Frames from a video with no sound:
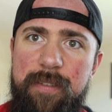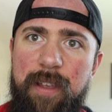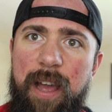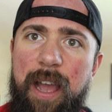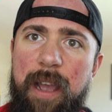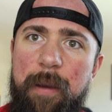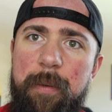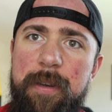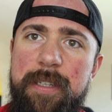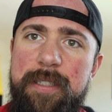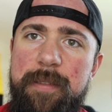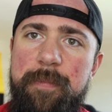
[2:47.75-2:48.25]

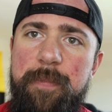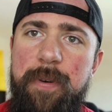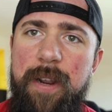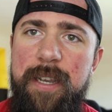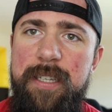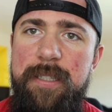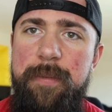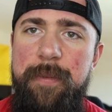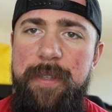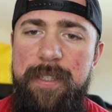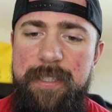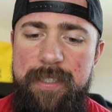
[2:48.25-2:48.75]
I was
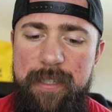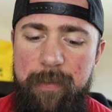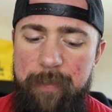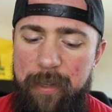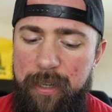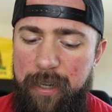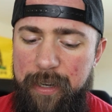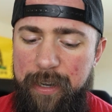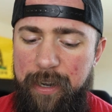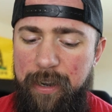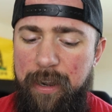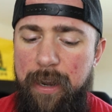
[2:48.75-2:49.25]
impressed with the
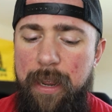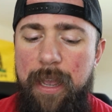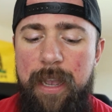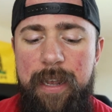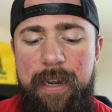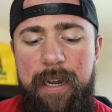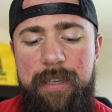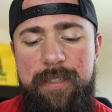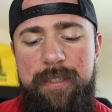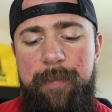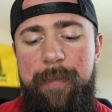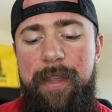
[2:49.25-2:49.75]
stimulant here.
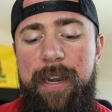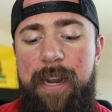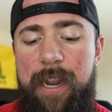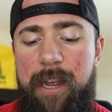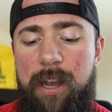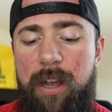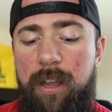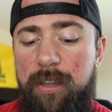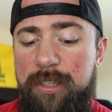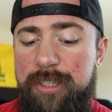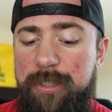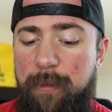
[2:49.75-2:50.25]
Now, something that I
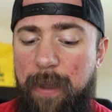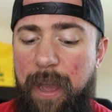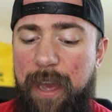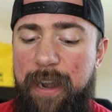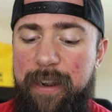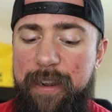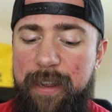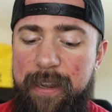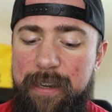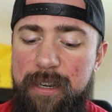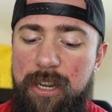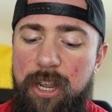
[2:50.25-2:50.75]
also
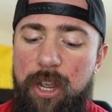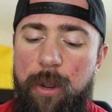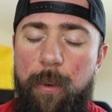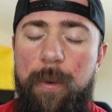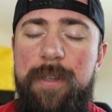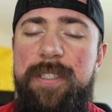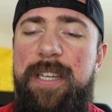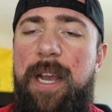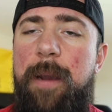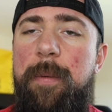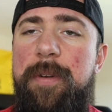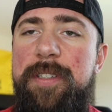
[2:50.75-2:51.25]
added in
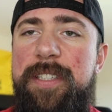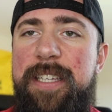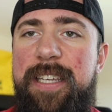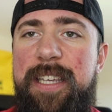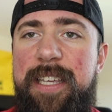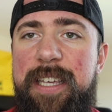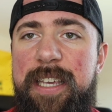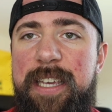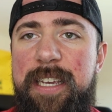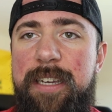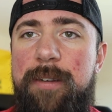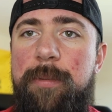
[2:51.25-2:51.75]
was I was
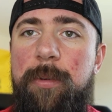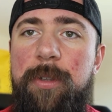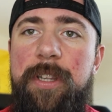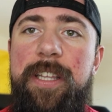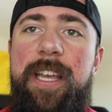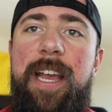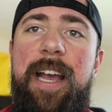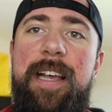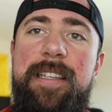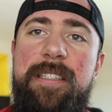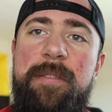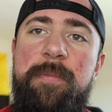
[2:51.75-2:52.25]

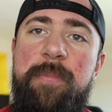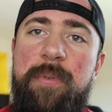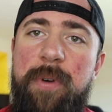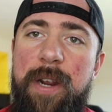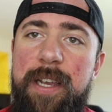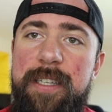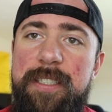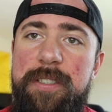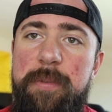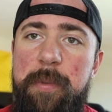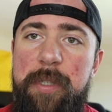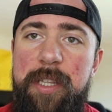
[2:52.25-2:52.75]
equally as
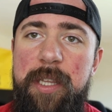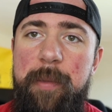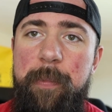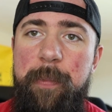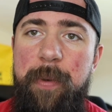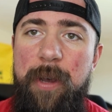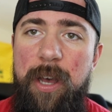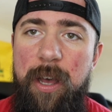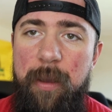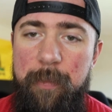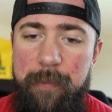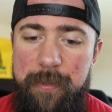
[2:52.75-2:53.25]
impressed with the
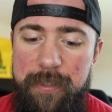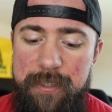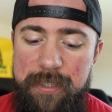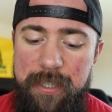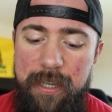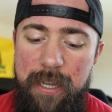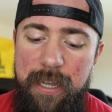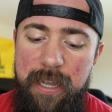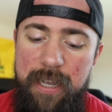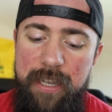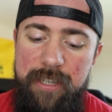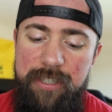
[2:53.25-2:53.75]

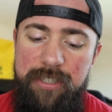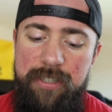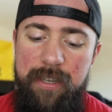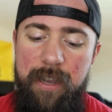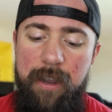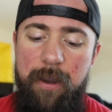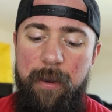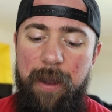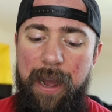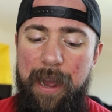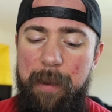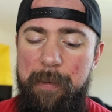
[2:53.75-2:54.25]
pumps.
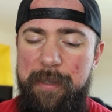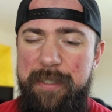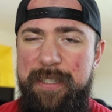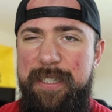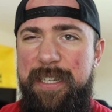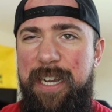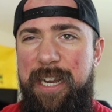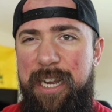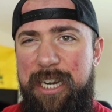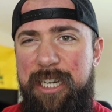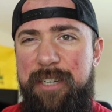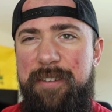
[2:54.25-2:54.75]
So I was
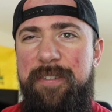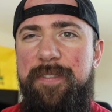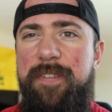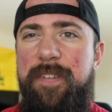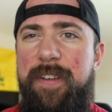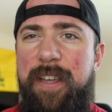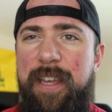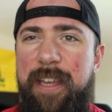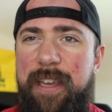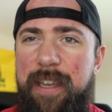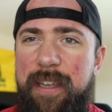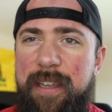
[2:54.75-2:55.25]
kind
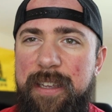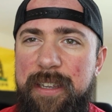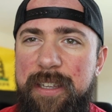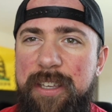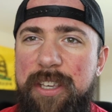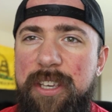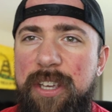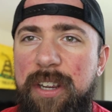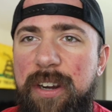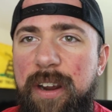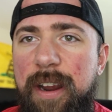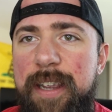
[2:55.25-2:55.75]
of
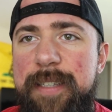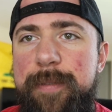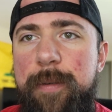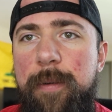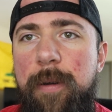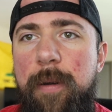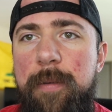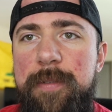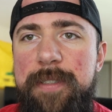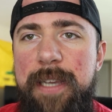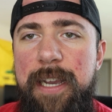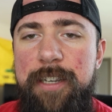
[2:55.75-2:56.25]
curious
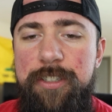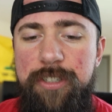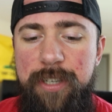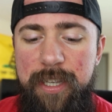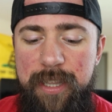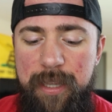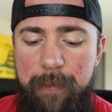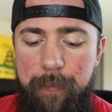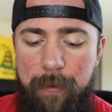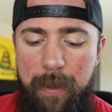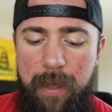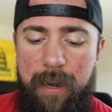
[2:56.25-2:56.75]
about what was actually
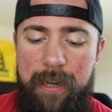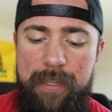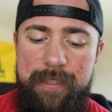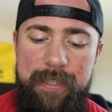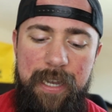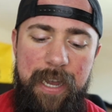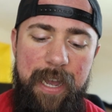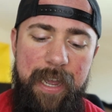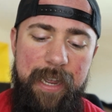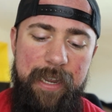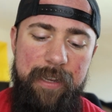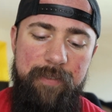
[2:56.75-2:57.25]
in the
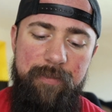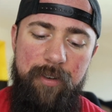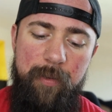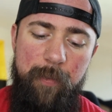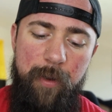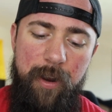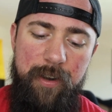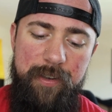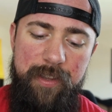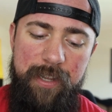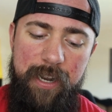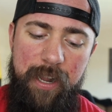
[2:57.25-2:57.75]
product. I
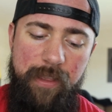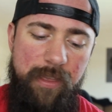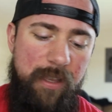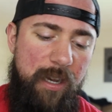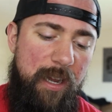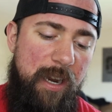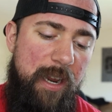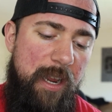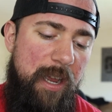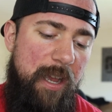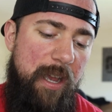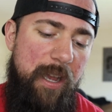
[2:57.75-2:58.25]
remarked that I
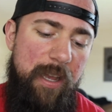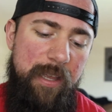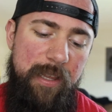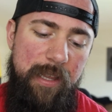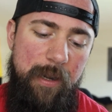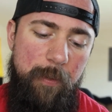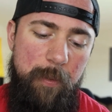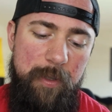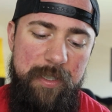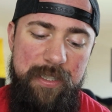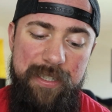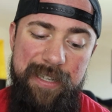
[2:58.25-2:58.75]
thought
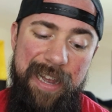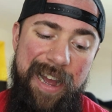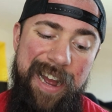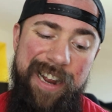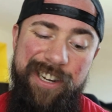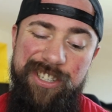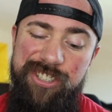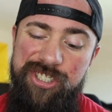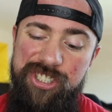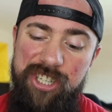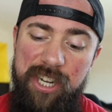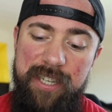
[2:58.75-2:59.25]
there was
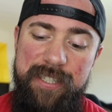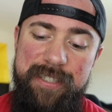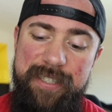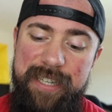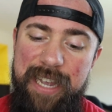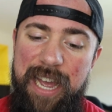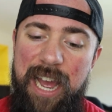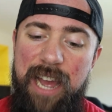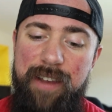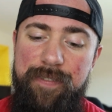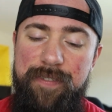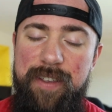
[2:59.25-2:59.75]
not just
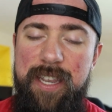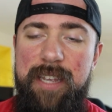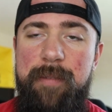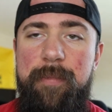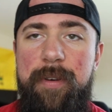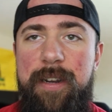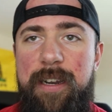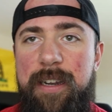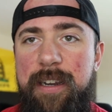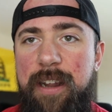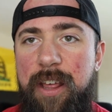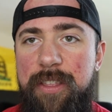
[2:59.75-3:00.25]
caffeine,
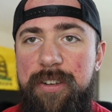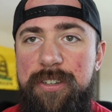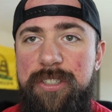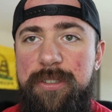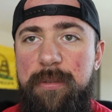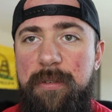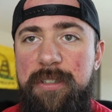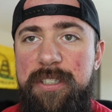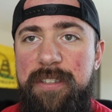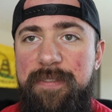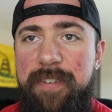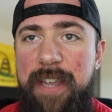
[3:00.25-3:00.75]
but another
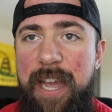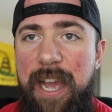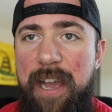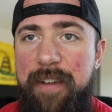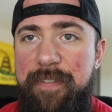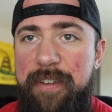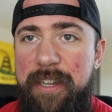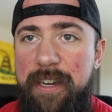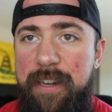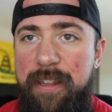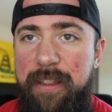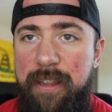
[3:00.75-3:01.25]
source of
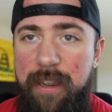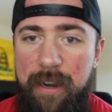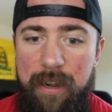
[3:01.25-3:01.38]
caffeine in